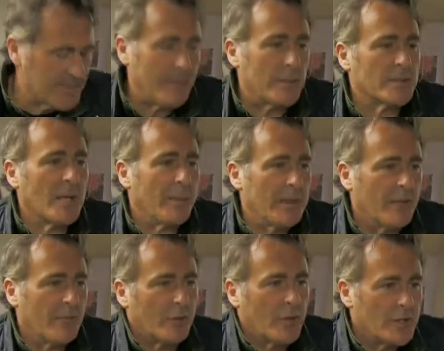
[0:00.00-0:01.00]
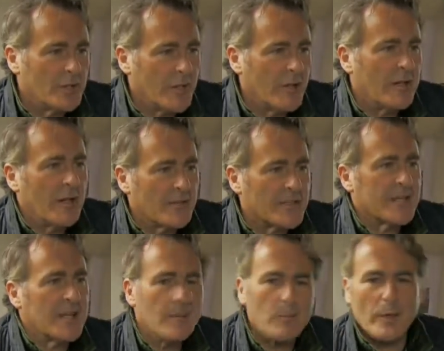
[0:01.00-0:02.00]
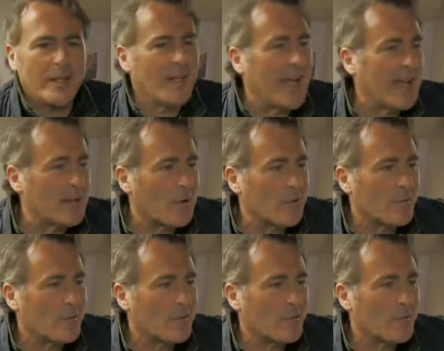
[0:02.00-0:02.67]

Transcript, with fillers: it's built up enough pressure, enough steam, we can head